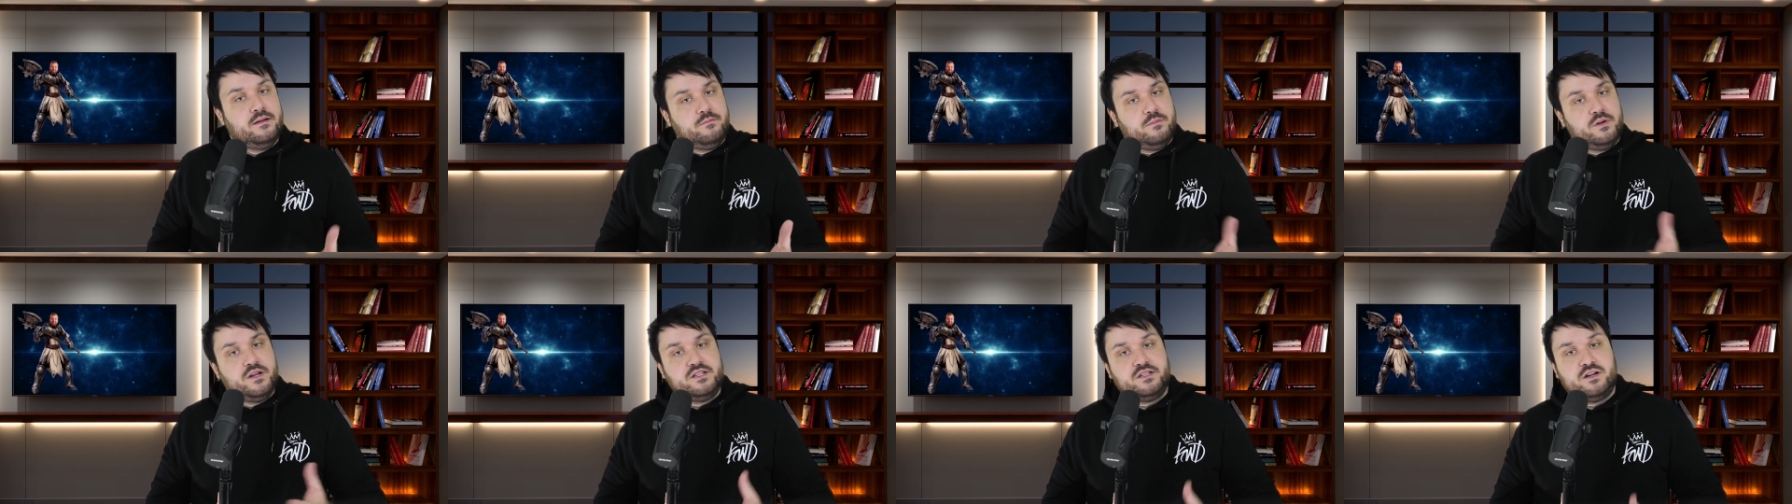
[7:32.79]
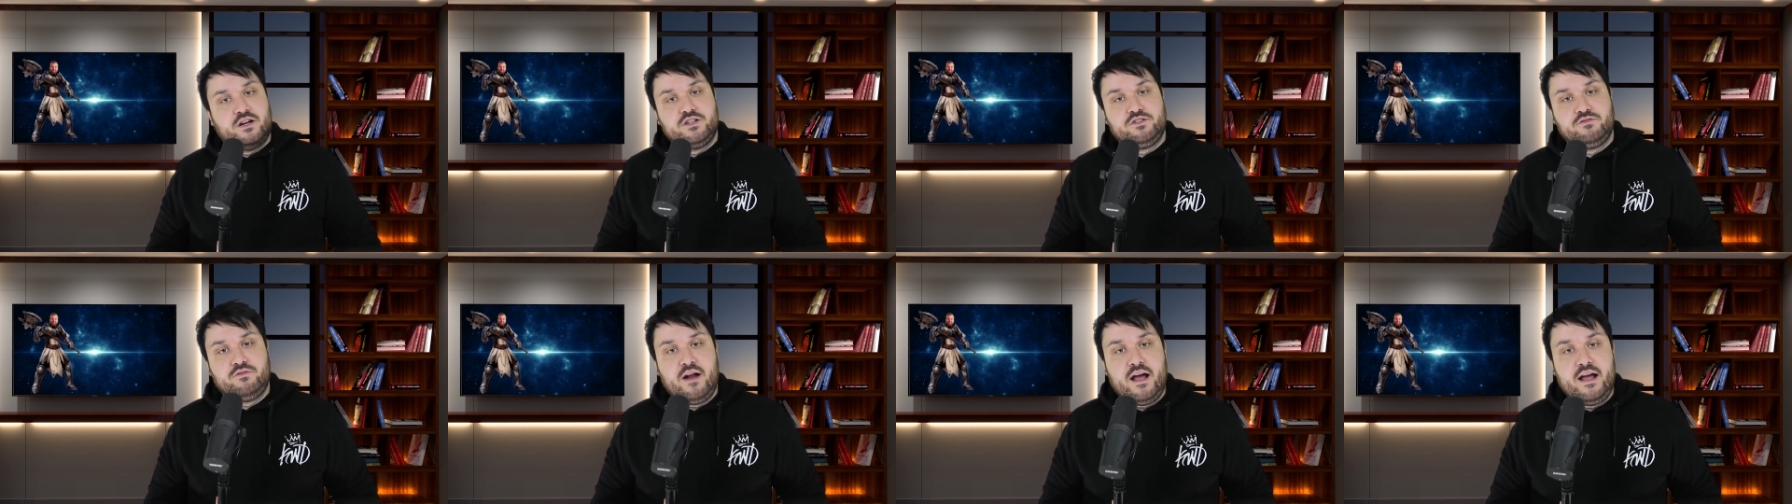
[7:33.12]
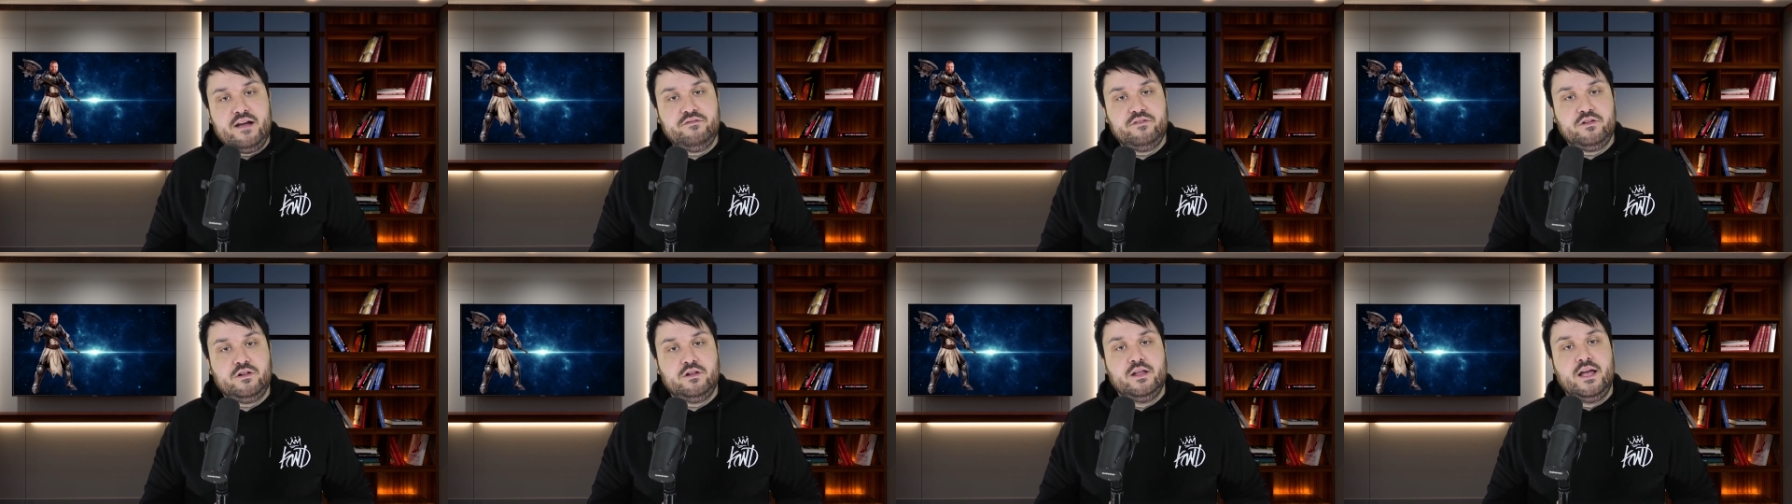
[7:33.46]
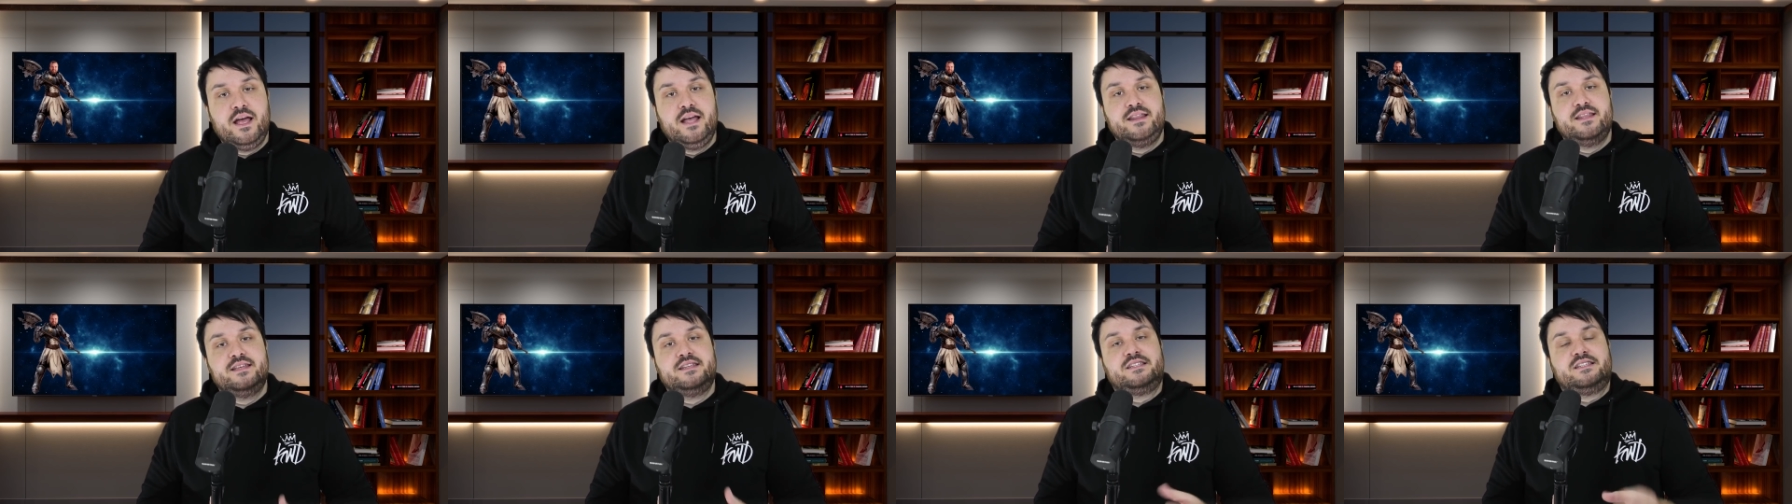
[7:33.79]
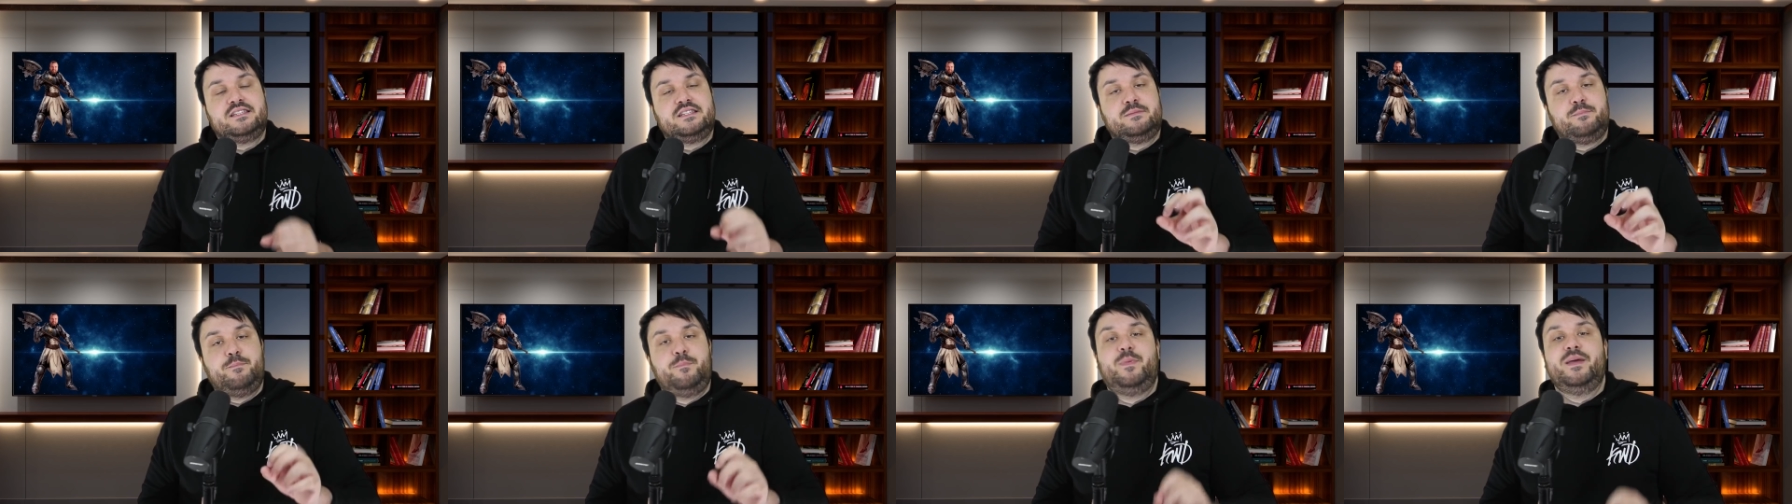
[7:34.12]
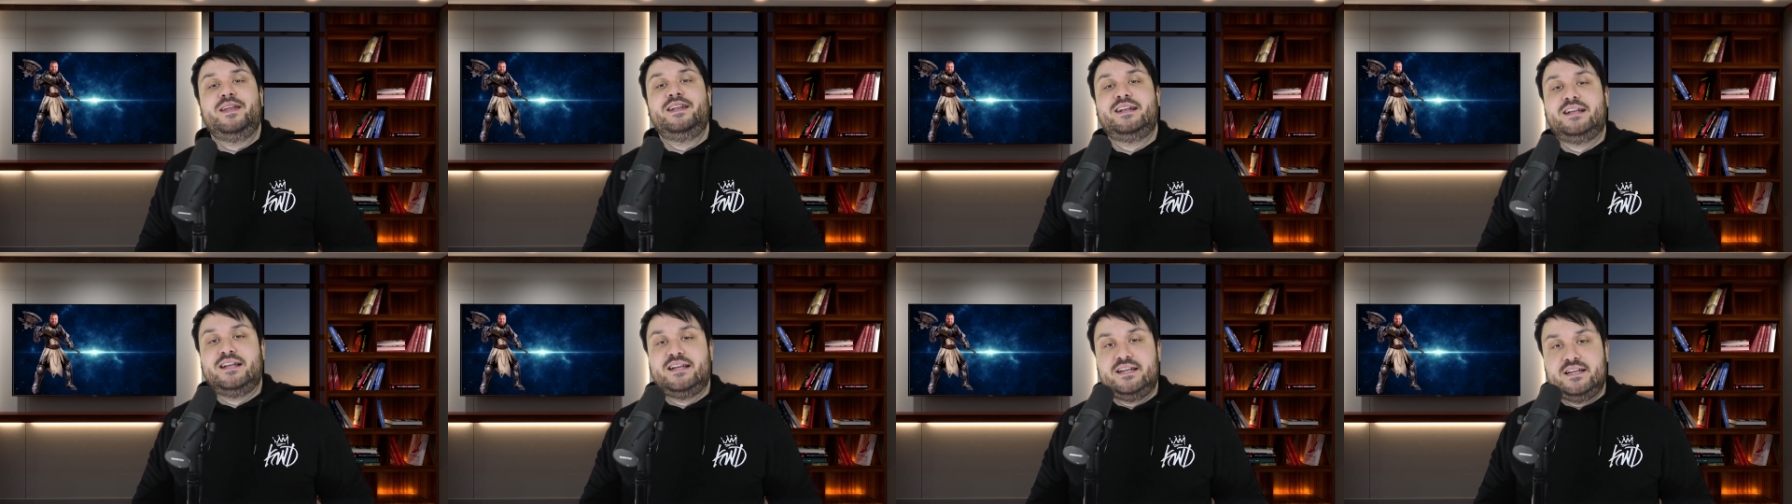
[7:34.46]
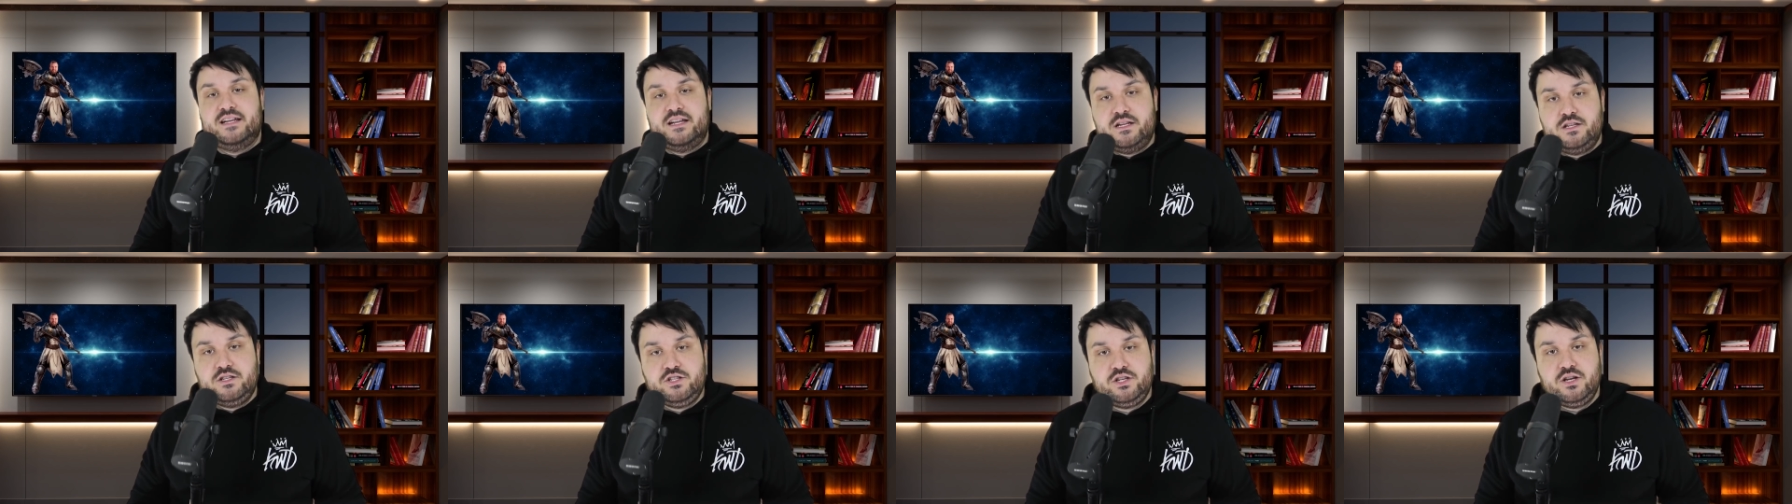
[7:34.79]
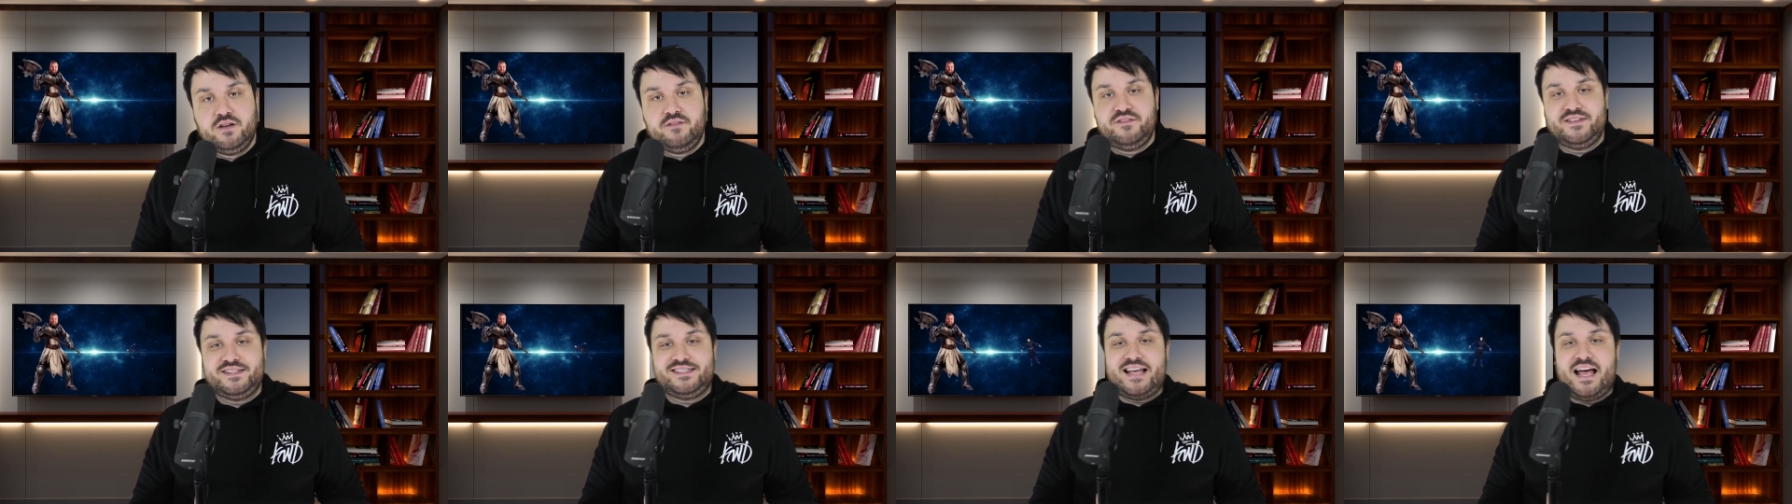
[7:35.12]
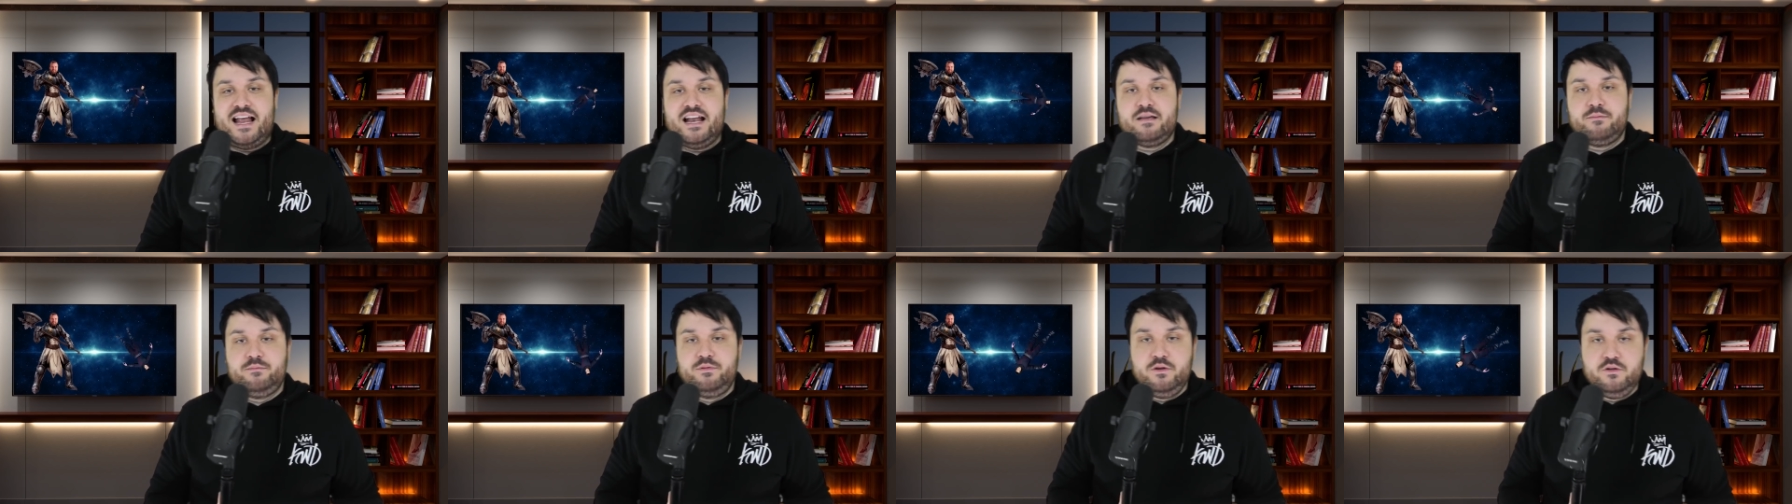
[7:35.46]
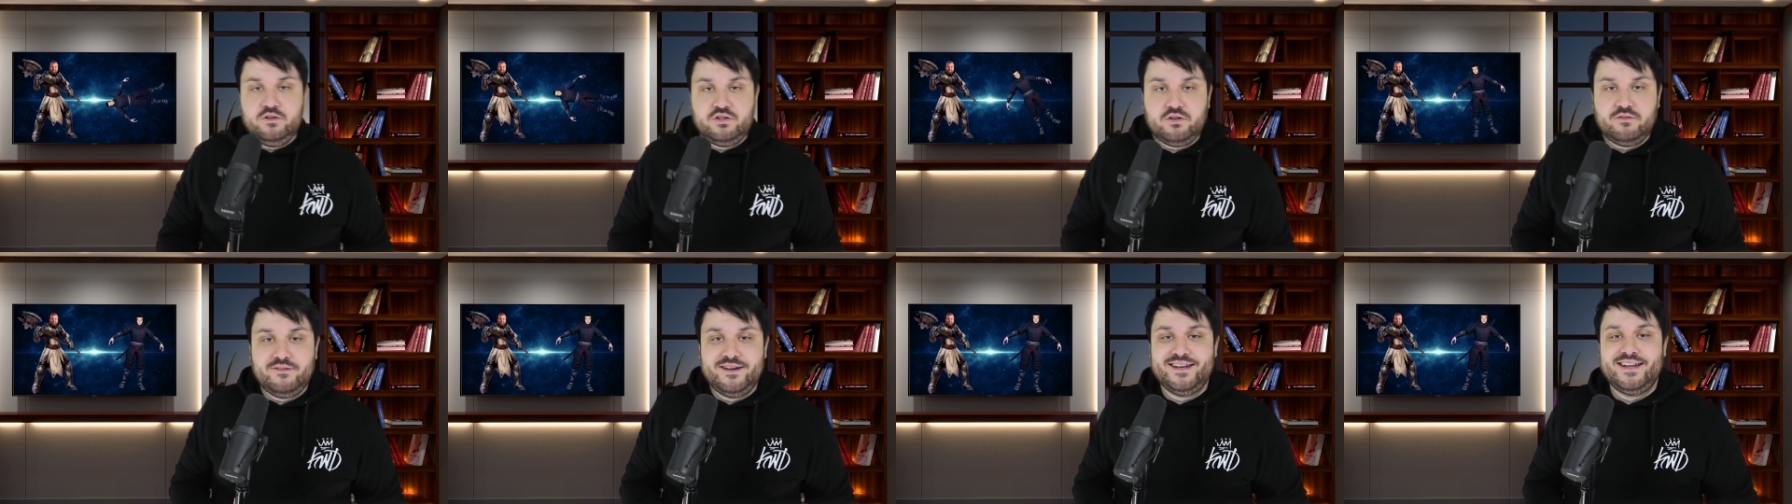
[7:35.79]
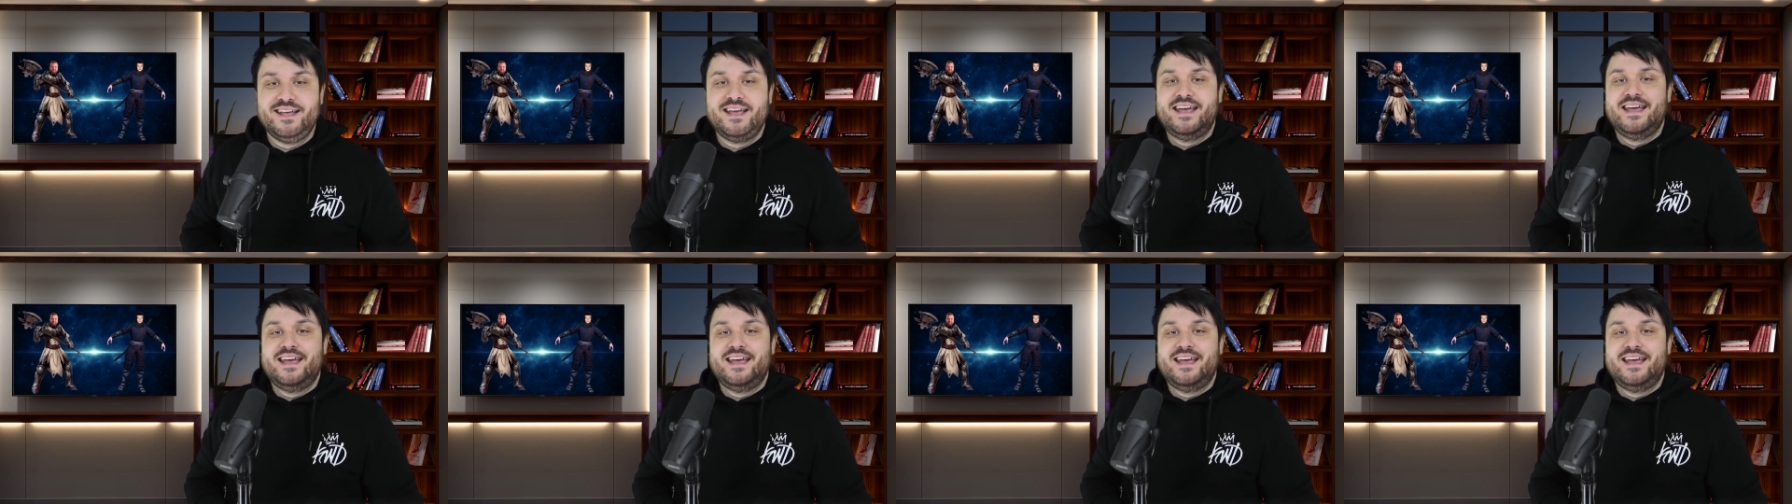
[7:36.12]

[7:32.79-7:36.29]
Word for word: But his arch-rival, this spindly ninja Vitalik Buterin,